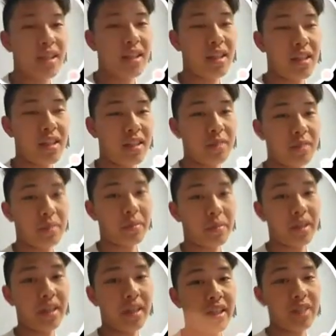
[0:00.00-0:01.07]
I'm gonna
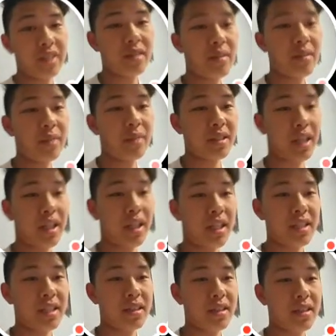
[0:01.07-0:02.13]
need my second
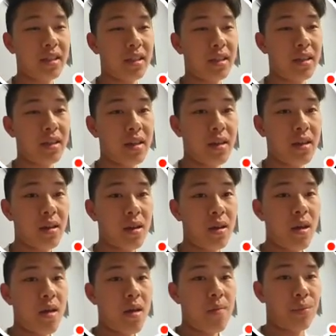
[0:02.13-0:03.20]
chance to
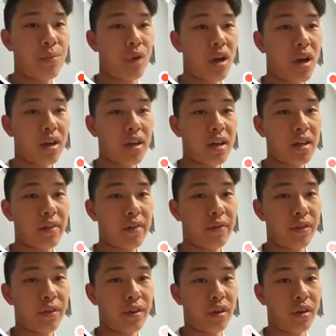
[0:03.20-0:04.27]
proc
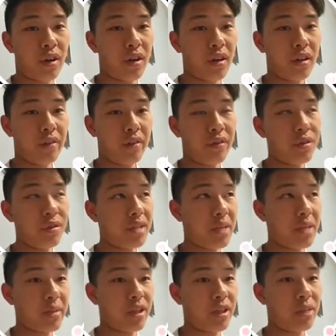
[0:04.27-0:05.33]
for all of those enemy
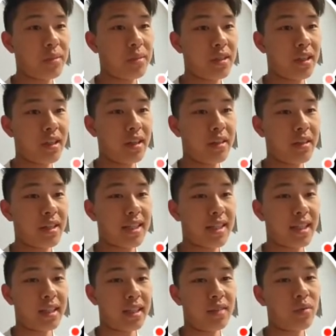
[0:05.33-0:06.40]
groups, unless I
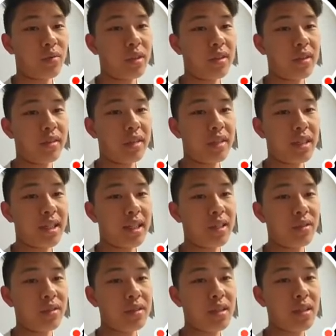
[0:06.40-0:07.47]
can one-turn the
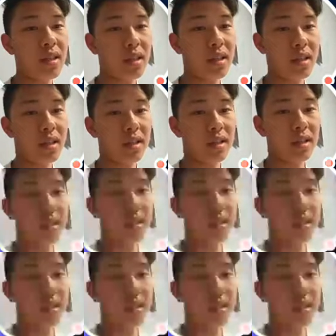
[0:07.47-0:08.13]
shadows. And